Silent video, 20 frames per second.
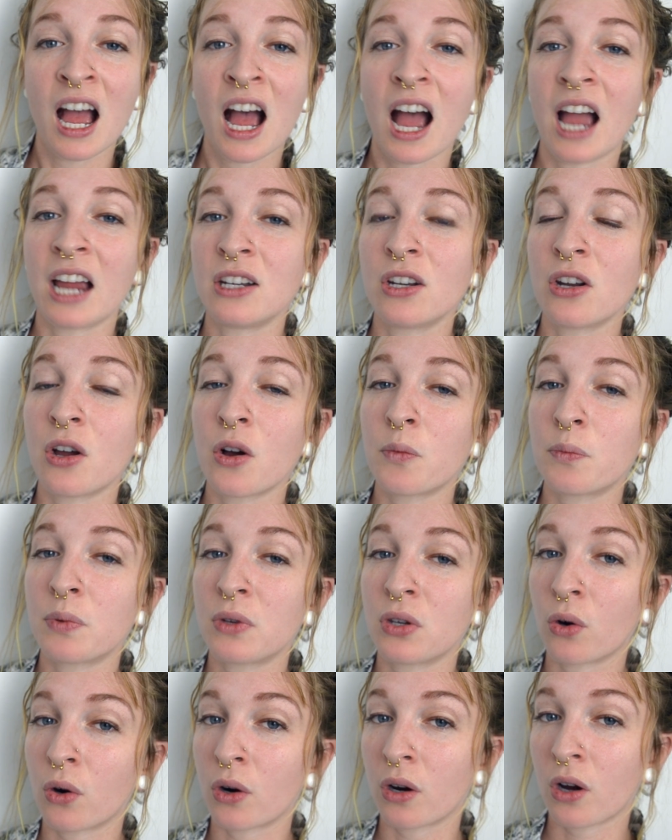I know
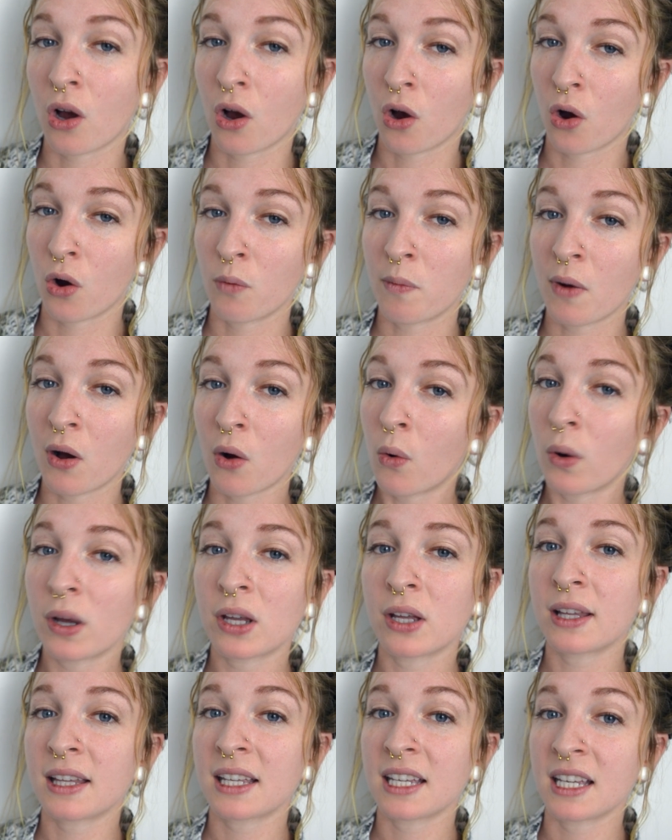pure jojoba
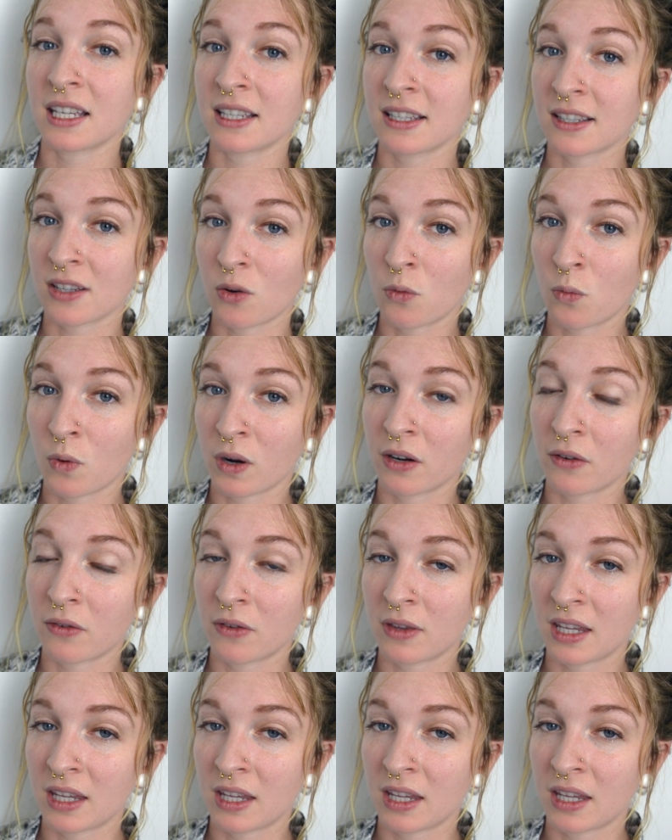oil is one of